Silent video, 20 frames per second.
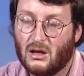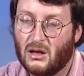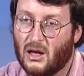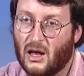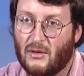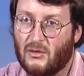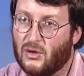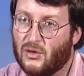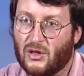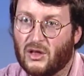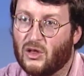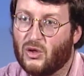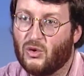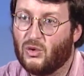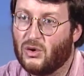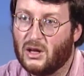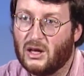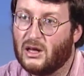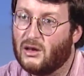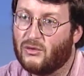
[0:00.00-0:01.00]
everything you
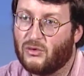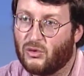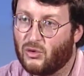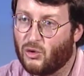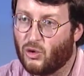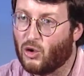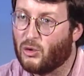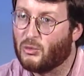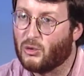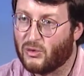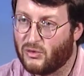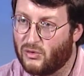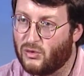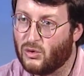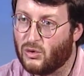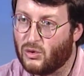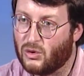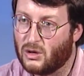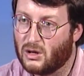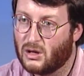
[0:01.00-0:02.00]
need for normal
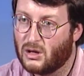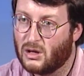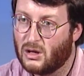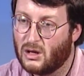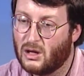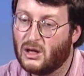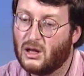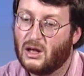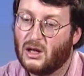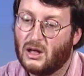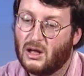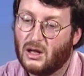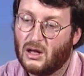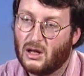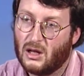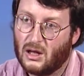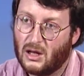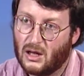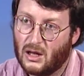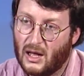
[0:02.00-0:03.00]
food
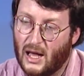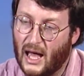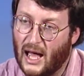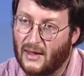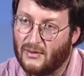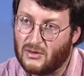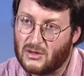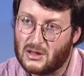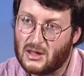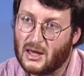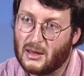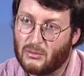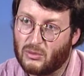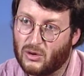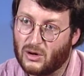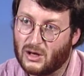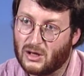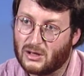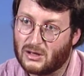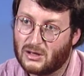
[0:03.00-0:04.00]
at the same
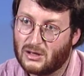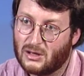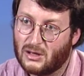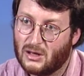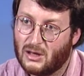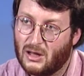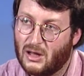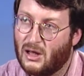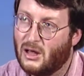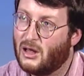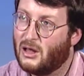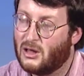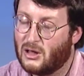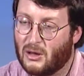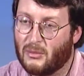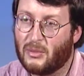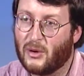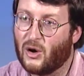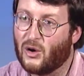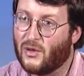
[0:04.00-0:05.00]
price.
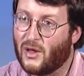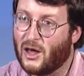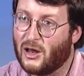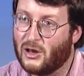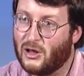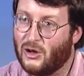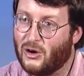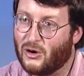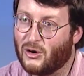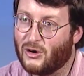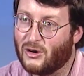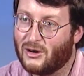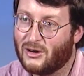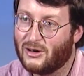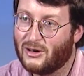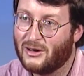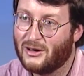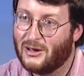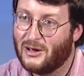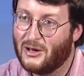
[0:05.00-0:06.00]
Compare that here,
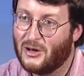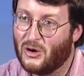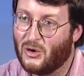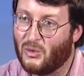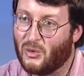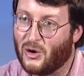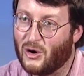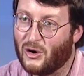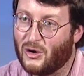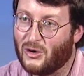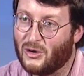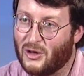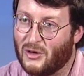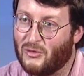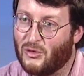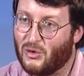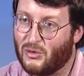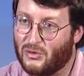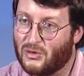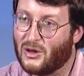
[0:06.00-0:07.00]
where
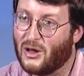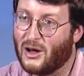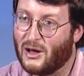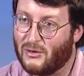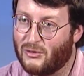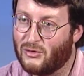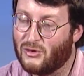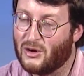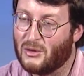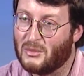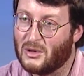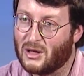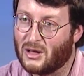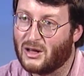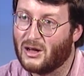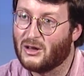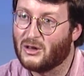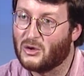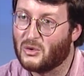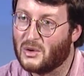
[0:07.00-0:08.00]
if you fly from
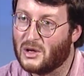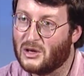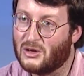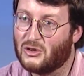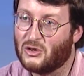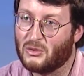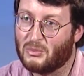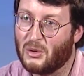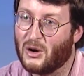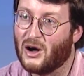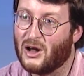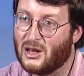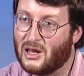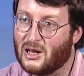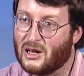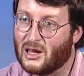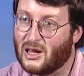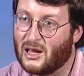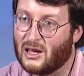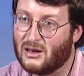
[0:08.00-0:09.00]
Iqaluit to Pond
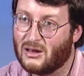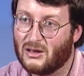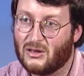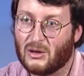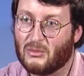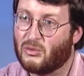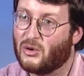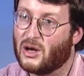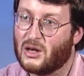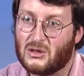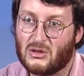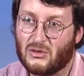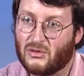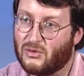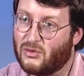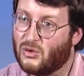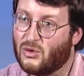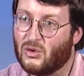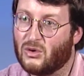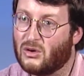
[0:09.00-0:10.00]
Inlet, the price of
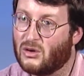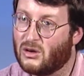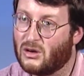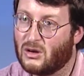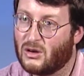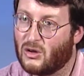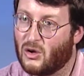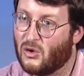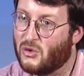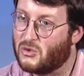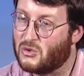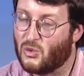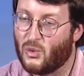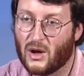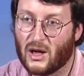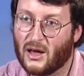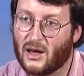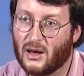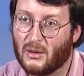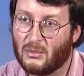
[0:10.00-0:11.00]
food goes
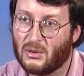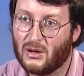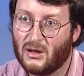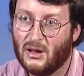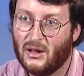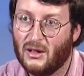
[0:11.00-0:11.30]
way up.